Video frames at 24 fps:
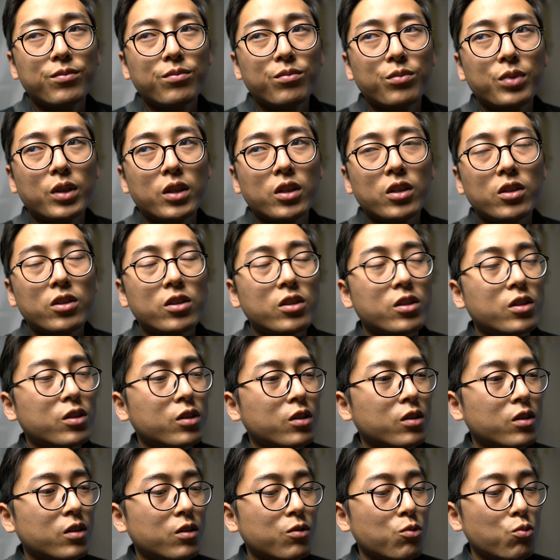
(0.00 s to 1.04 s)
Because
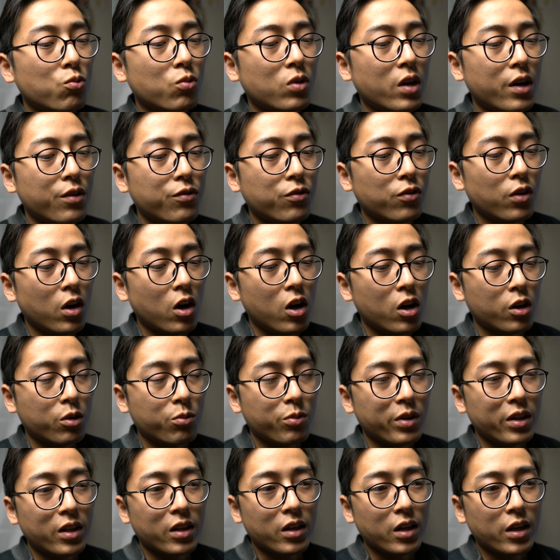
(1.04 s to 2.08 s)
when I vlog
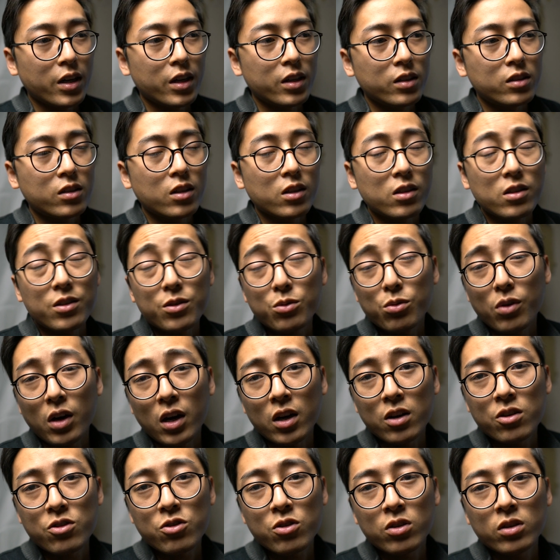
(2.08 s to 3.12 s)
with
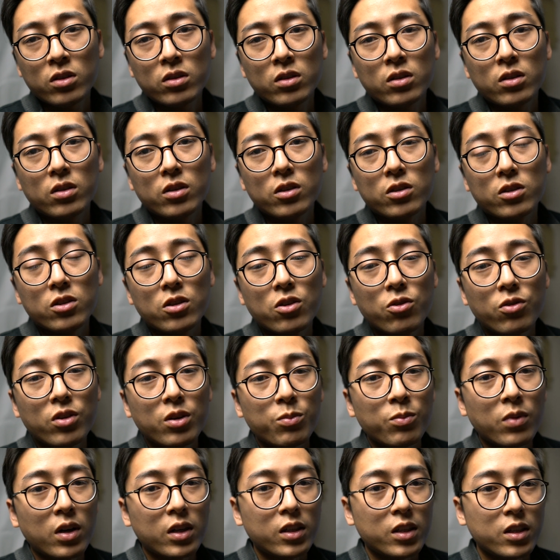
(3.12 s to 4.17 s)
A6200, there's no
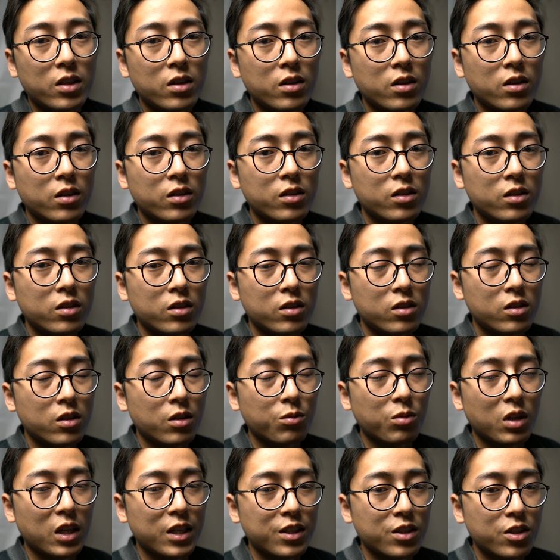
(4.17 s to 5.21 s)
in-body
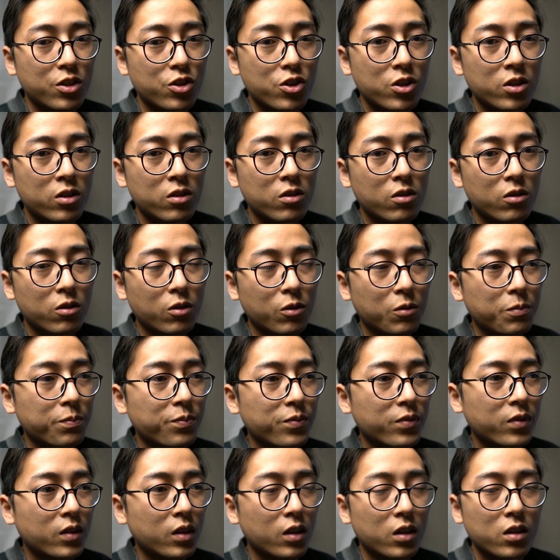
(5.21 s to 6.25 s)
stabilization, so
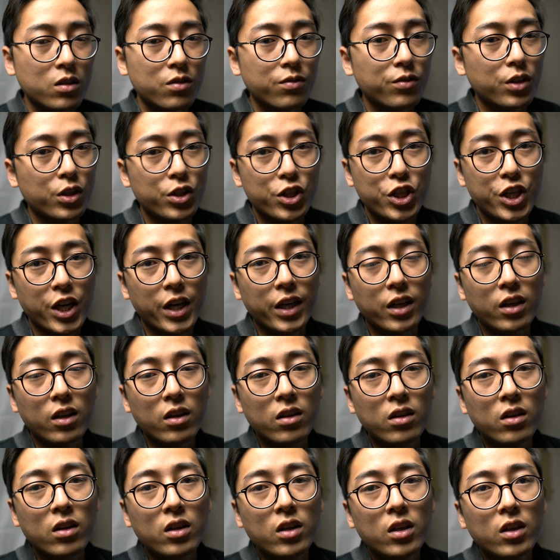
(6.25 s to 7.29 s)
it's very
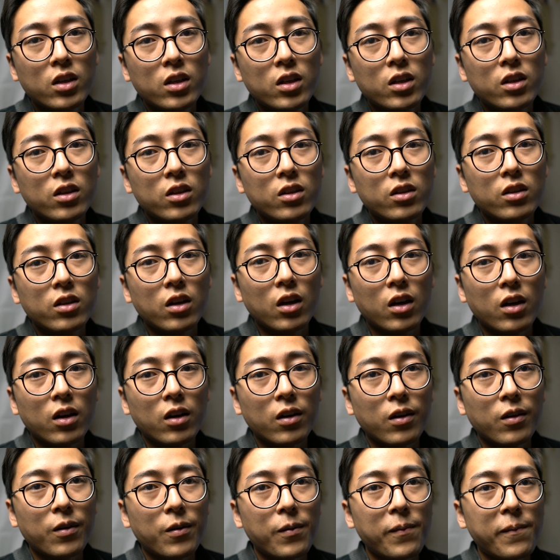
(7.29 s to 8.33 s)
shaky.
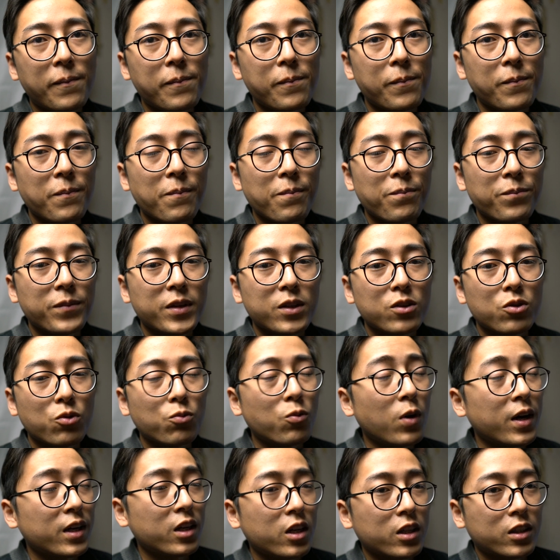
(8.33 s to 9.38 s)
So
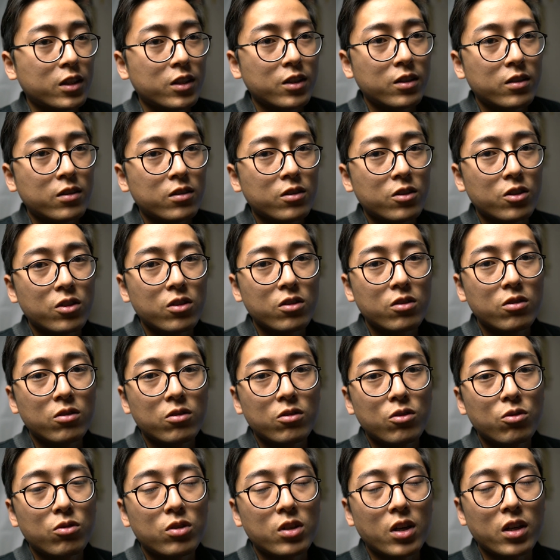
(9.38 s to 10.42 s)
why not just
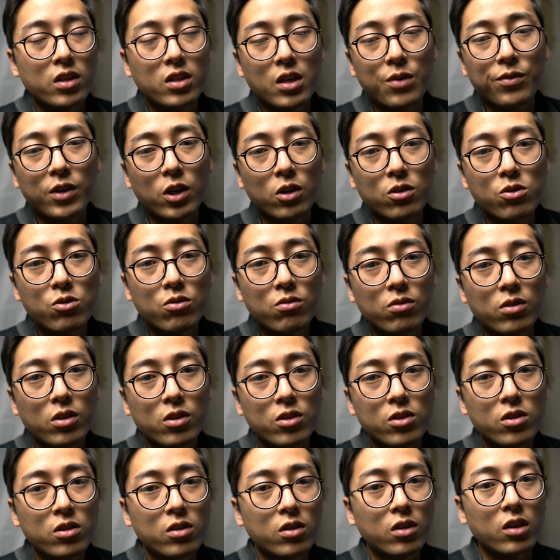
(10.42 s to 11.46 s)
use A7RII?
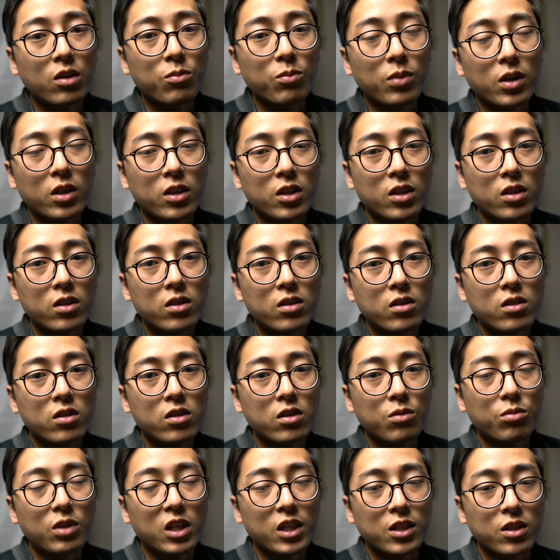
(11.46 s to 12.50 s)
There's in-body
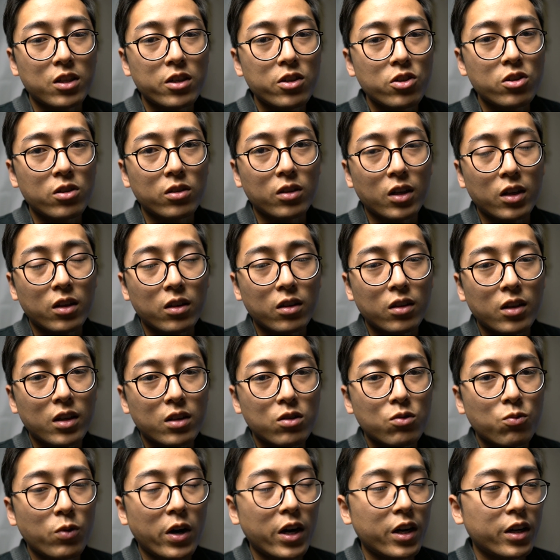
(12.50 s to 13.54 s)
stabilization, and
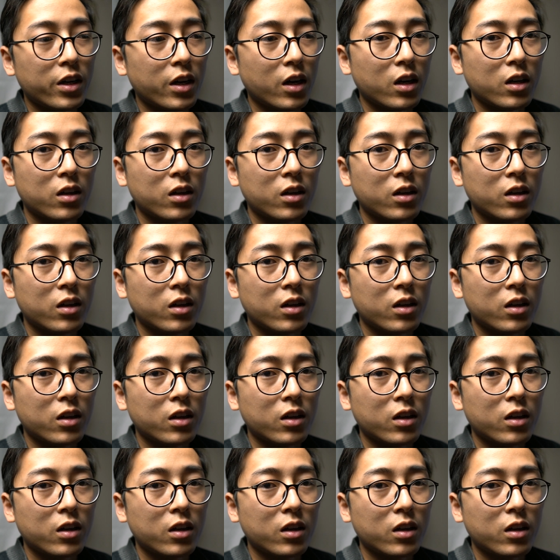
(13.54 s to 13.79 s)
that's why